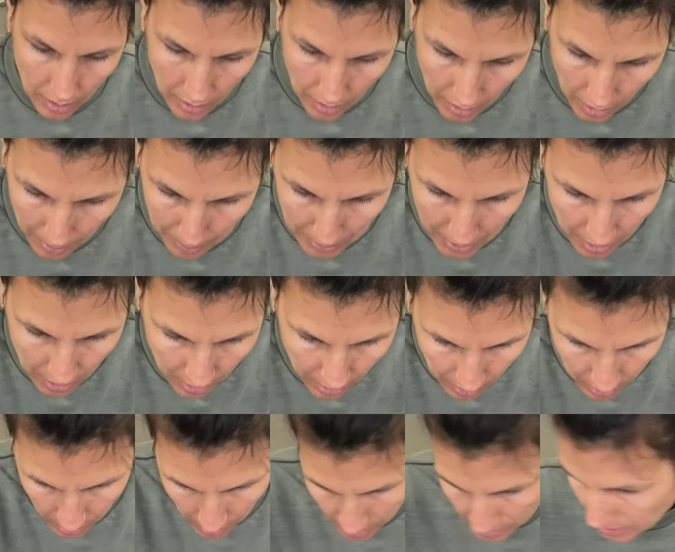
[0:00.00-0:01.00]
and I'm going
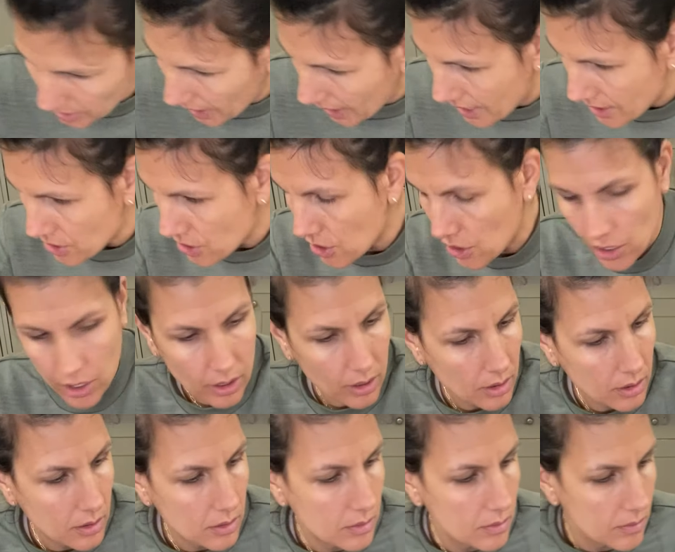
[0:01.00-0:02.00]
to attach
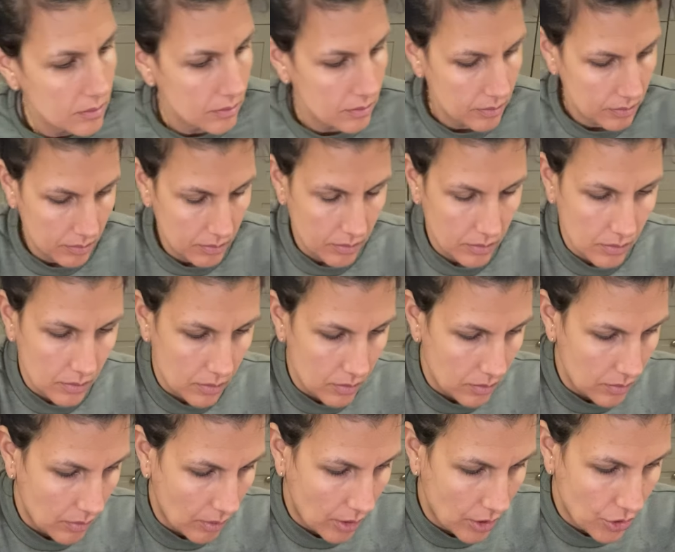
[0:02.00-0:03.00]

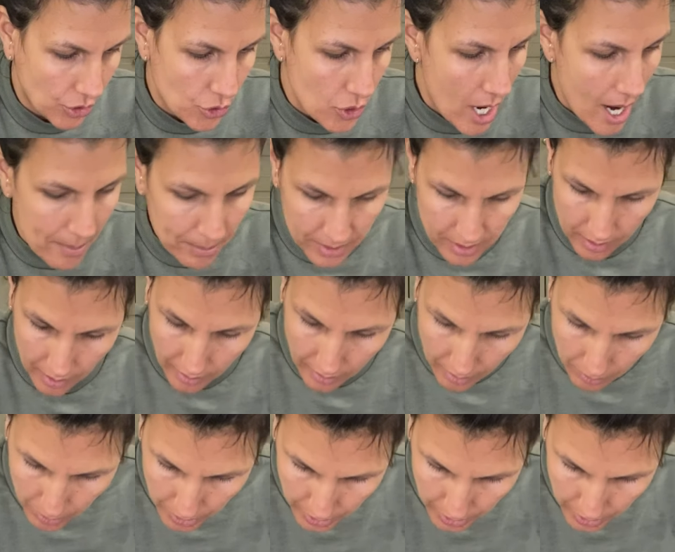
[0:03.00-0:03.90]
the straps, and then